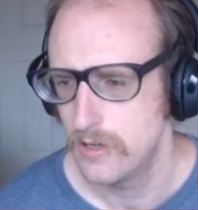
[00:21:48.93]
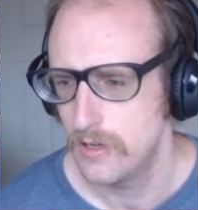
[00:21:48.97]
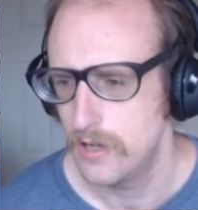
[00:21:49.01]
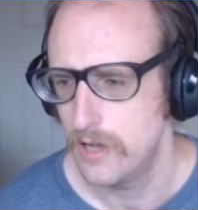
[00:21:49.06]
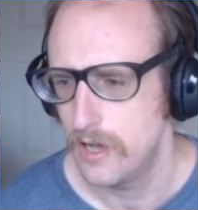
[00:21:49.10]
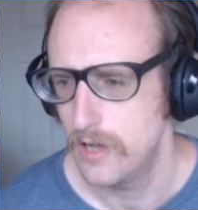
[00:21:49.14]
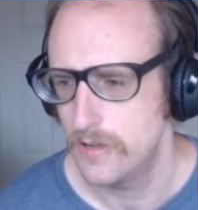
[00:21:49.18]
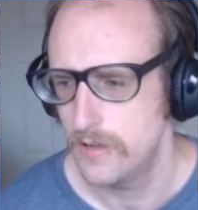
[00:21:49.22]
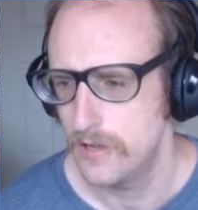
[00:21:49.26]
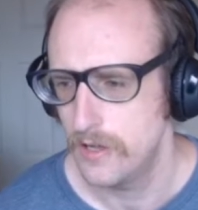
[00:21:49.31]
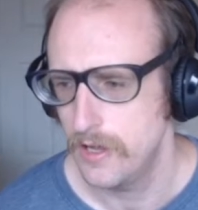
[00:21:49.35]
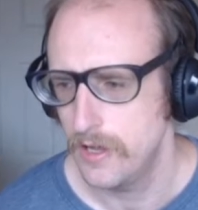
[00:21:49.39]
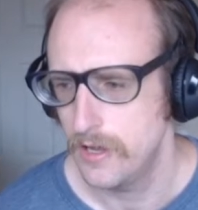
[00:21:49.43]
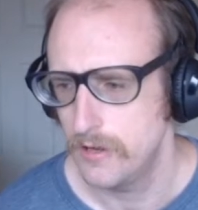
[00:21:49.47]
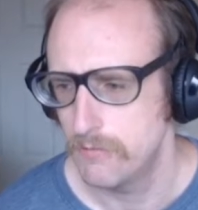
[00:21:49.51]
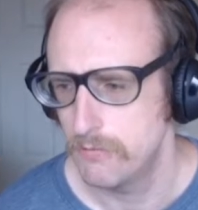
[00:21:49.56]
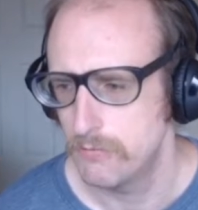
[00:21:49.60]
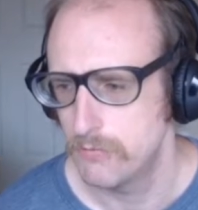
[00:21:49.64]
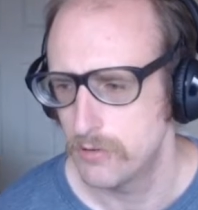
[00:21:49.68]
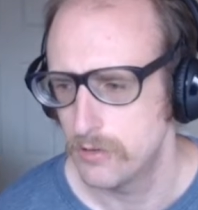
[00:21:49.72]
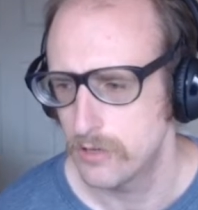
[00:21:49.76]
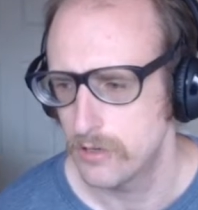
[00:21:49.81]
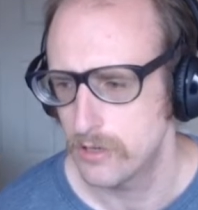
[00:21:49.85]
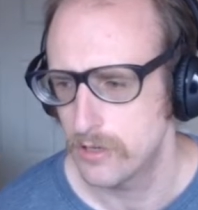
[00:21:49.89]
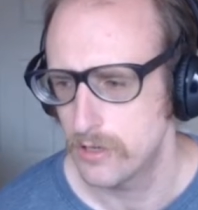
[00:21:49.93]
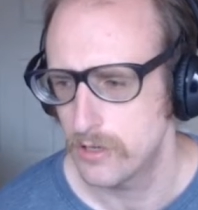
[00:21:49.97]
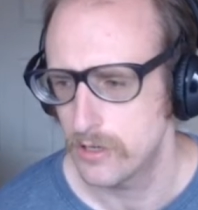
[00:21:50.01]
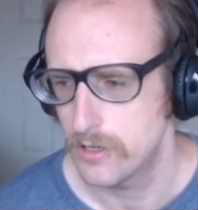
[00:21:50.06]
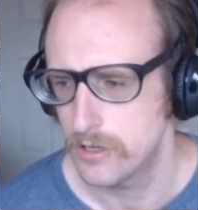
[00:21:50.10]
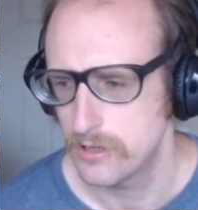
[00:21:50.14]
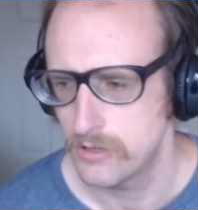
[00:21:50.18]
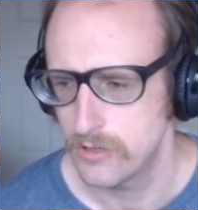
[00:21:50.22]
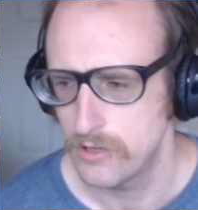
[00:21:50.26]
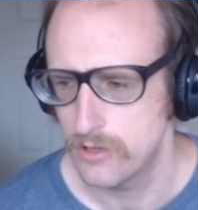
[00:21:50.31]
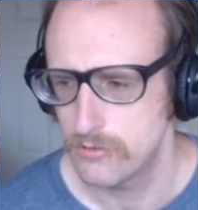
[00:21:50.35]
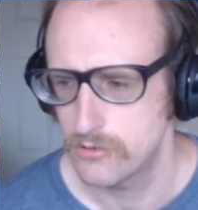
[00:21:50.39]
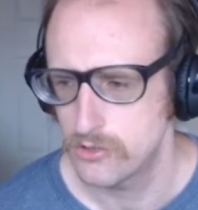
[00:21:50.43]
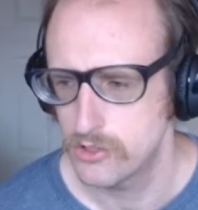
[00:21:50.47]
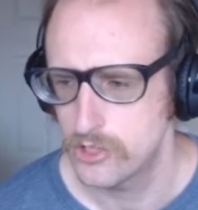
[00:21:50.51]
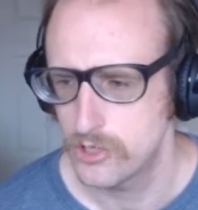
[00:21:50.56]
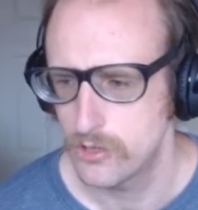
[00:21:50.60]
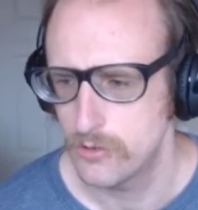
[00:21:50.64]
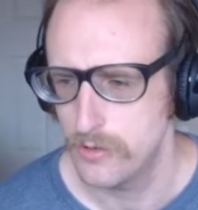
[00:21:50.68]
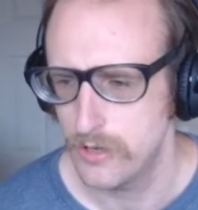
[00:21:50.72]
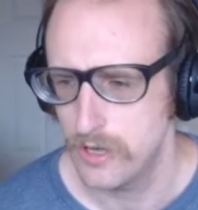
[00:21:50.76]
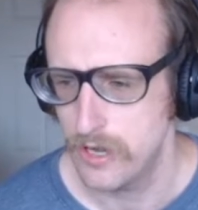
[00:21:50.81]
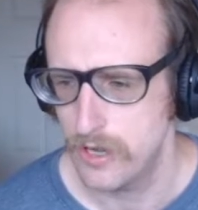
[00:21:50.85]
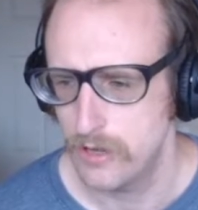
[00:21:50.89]
And then we're going to click Don't
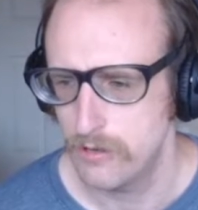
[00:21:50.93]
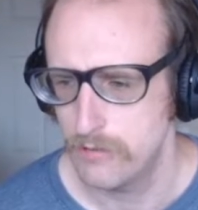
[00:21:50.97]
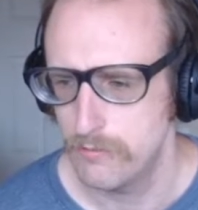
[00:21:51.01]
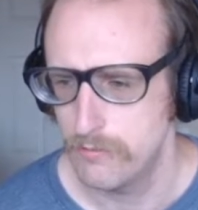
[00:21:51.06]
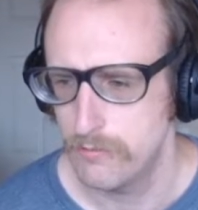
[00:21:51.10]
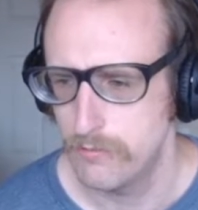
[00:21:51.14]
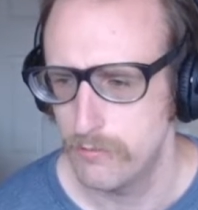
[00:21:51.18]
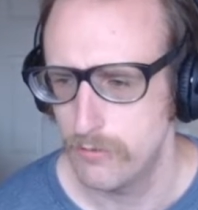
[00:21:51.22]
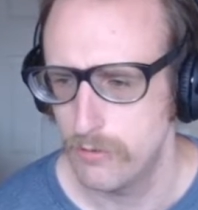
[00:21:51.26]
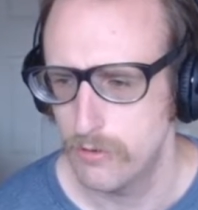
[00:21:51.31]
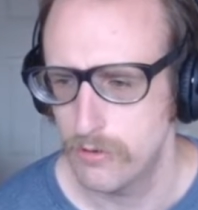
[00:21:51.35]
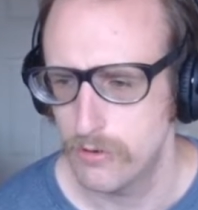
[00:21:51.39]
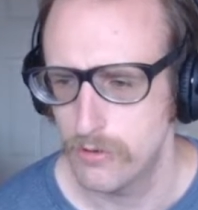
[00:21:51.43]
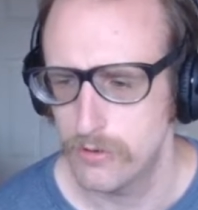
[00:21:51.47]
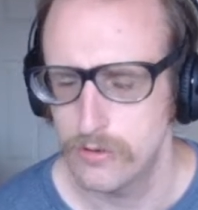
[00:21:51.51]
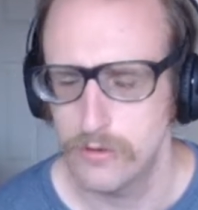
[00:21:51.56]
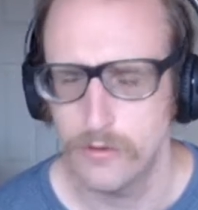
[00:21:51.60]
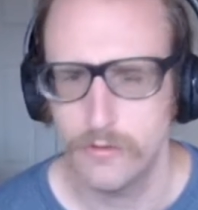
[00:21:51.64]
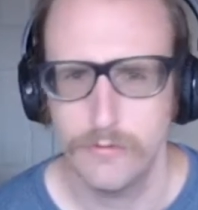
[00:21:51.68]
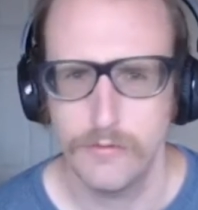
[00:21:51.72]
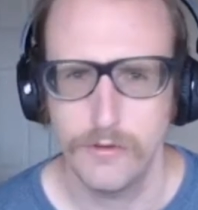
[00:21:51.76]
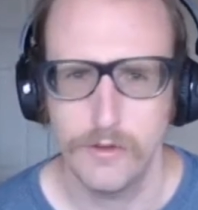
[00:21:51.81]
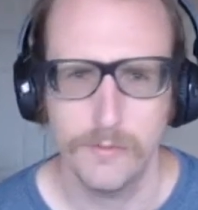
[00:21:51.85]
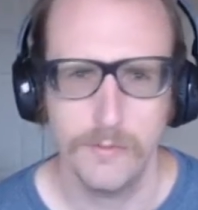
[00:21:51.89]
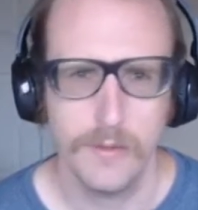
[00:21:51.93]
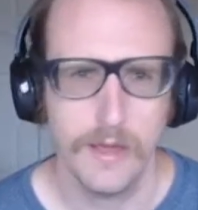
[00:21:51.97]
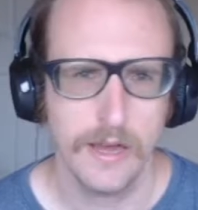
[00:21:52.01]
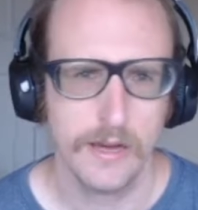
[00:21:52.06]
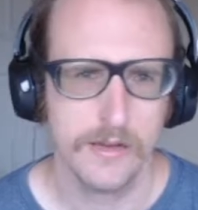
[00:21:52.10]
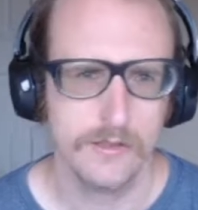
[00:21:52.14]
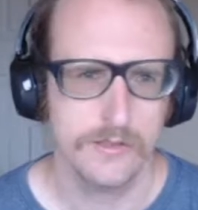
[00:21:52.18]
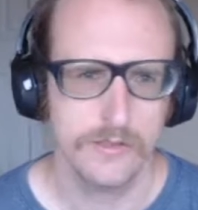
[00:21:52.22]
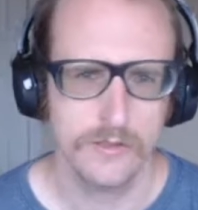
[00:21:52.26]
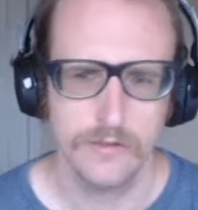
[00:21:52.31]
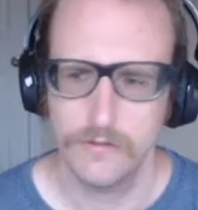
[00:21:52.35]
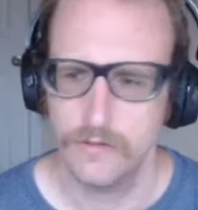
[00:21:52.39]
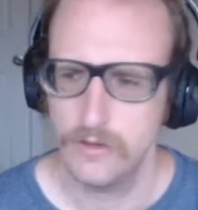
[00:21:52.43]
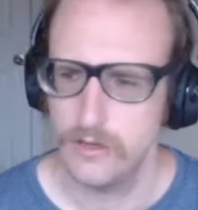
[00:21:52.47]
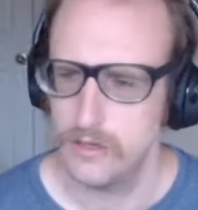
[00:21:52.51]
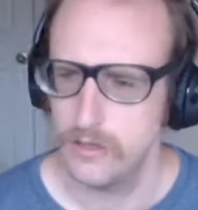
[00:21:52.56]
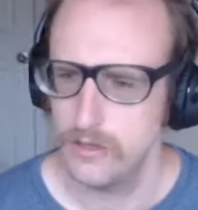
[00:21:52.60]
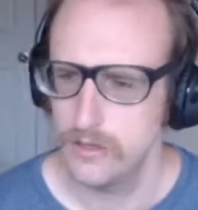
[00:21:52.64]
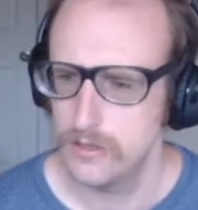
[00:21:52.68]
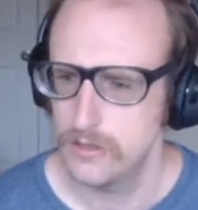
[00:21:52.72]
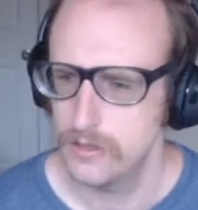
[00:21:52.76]
Show Again for the feedback survey.